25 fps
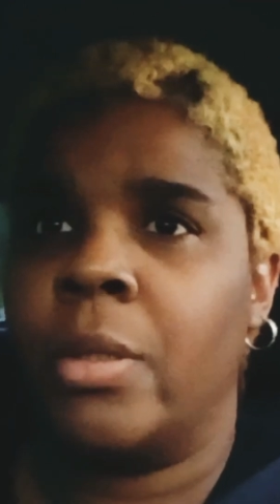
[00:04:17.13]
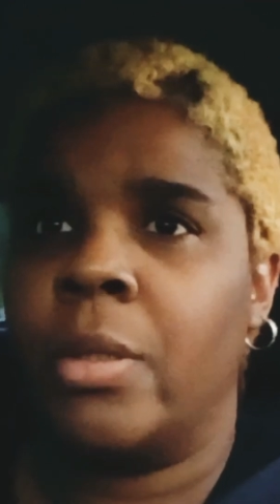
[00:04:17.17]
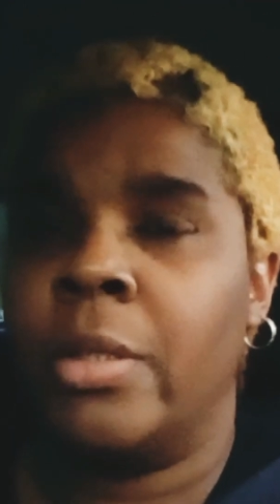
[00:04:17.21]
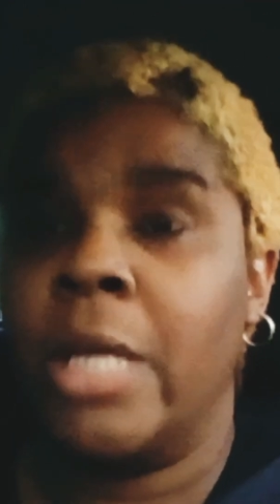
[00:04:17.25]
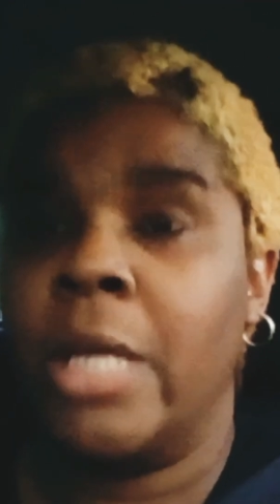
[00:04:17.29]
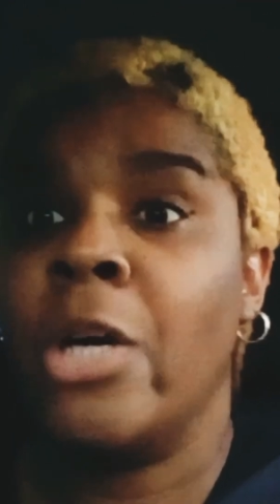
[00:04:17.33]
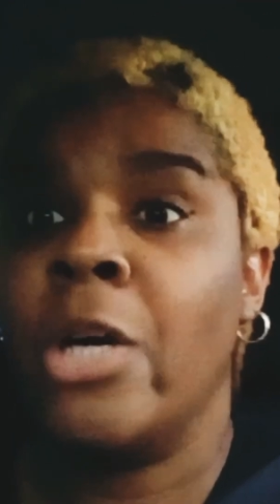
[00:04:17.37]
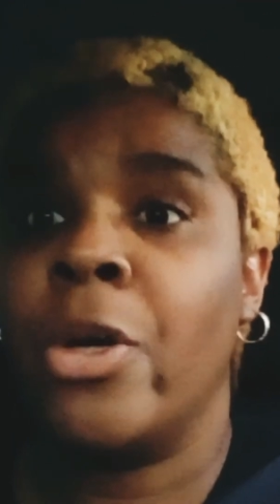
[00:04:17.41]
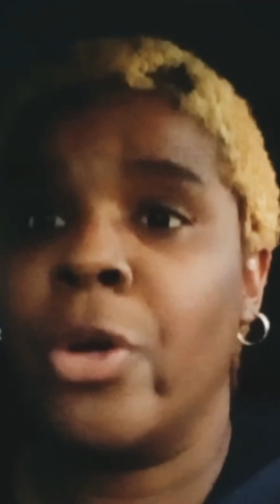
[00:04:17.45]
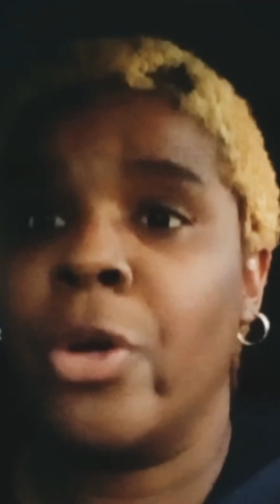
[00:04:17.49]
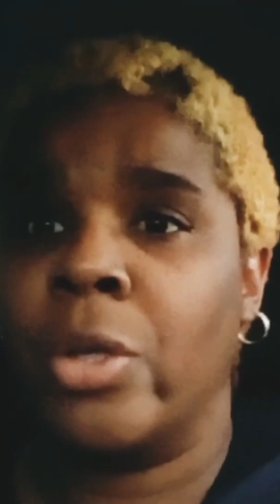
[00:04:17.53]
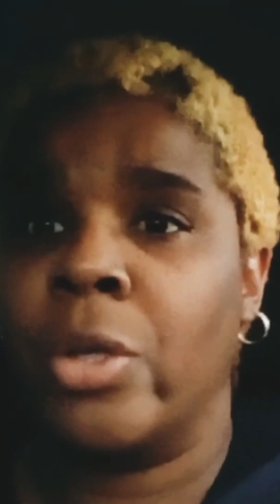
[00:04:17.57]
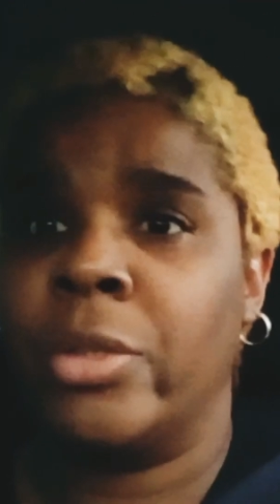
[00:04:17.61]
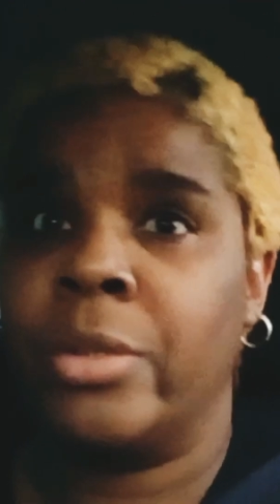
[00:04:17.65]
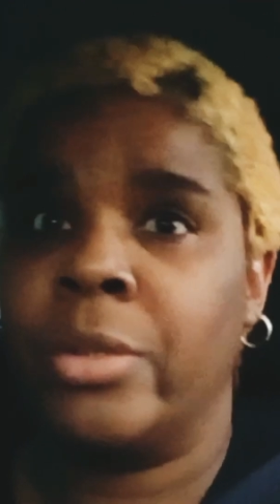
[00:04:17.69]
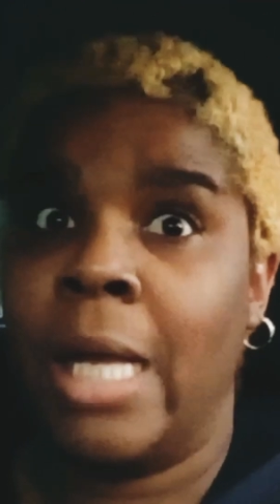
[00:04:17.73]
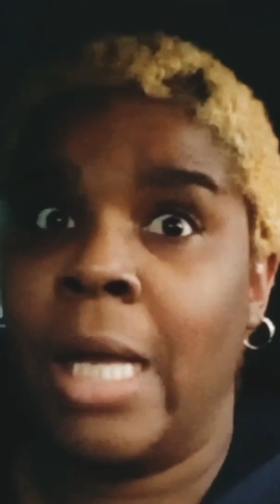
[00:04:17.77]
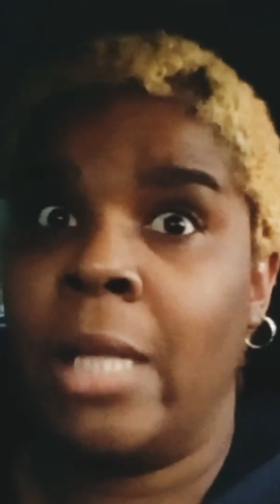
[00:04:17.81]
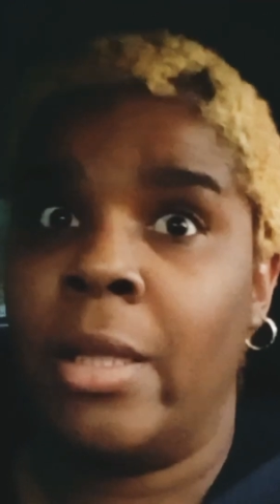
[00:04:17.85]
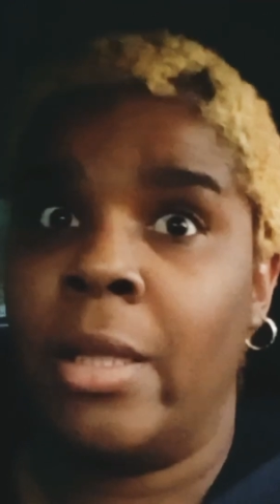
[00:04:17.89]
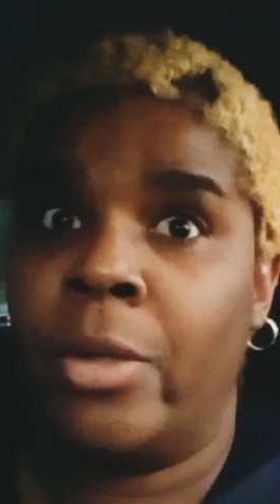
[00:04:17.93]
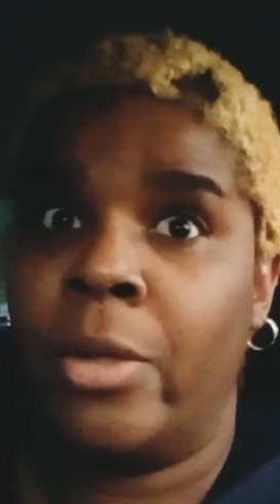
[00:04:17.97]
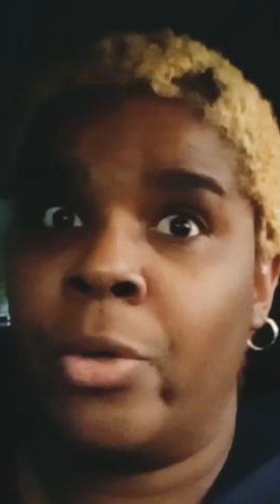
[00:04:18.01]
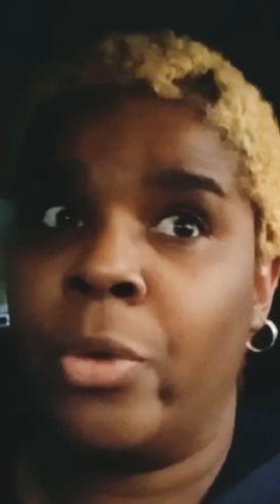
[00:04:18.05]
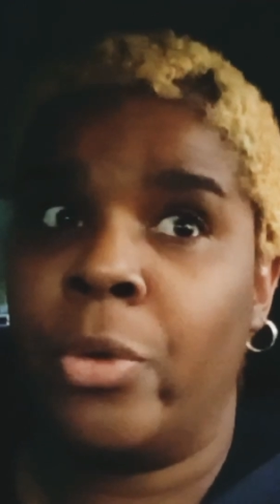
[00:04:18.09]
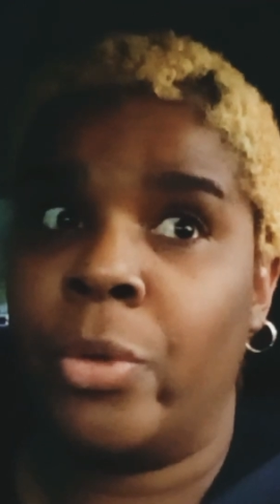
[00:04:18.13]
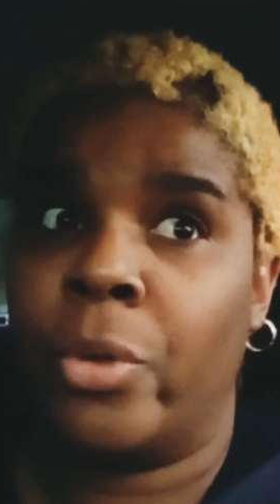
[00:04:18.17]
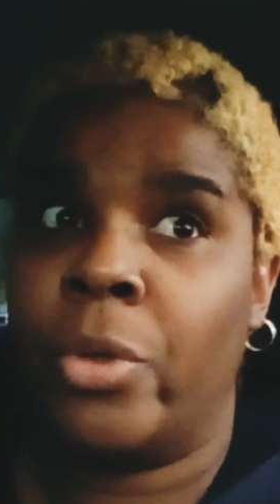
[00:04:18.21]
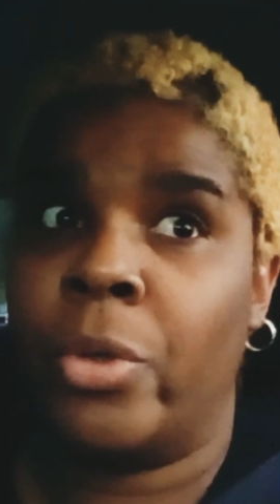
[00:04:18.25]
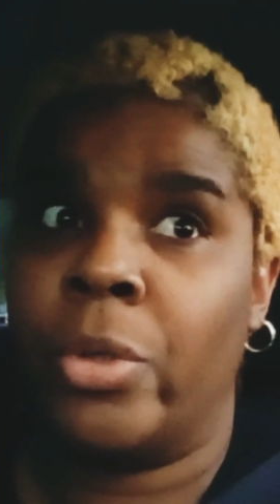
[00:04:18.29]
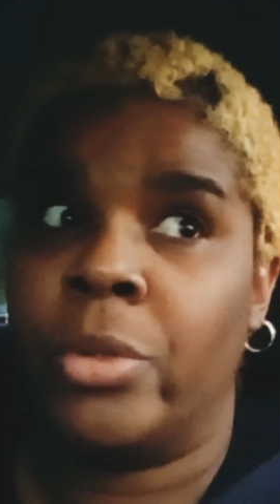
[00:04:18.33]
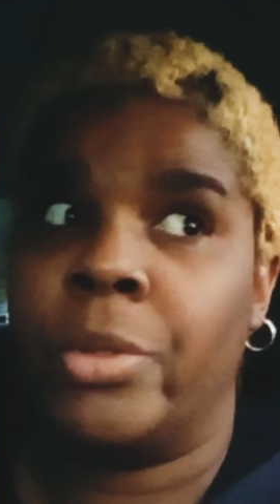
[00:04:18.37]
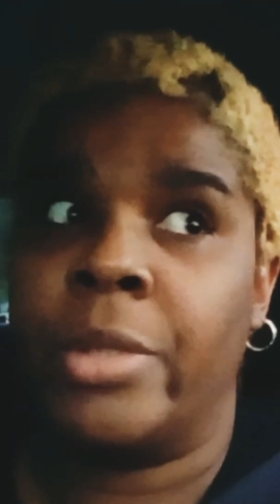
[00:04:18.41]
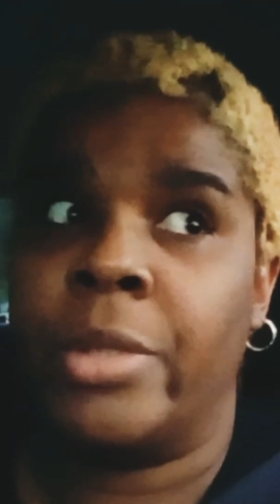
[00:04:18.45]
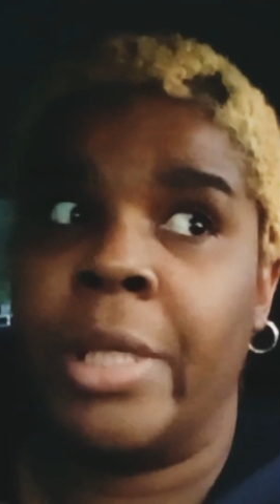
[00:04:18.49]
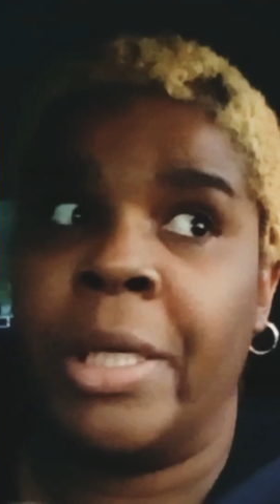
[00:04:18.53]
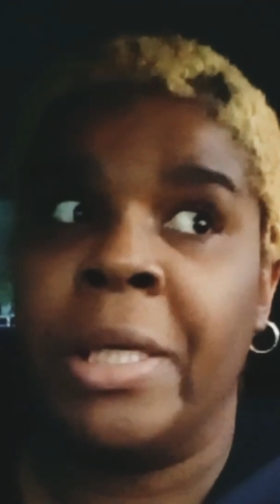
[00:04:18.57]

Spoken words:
Young girls, not little girls.